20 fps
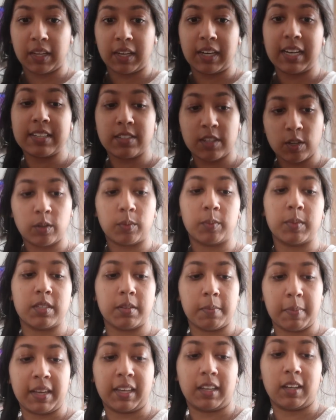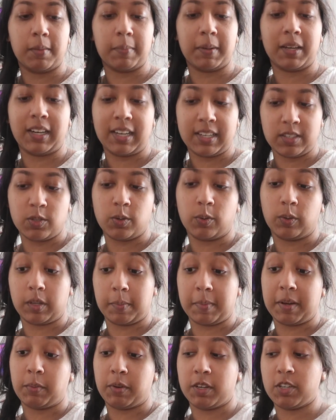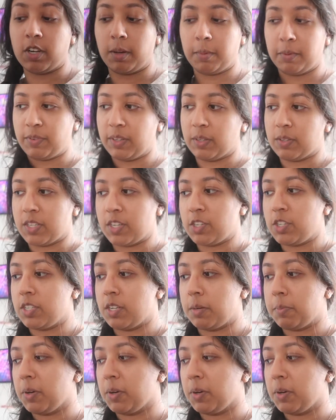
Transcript: Let's get on with some makeup and let's talk about my shower feels like she's in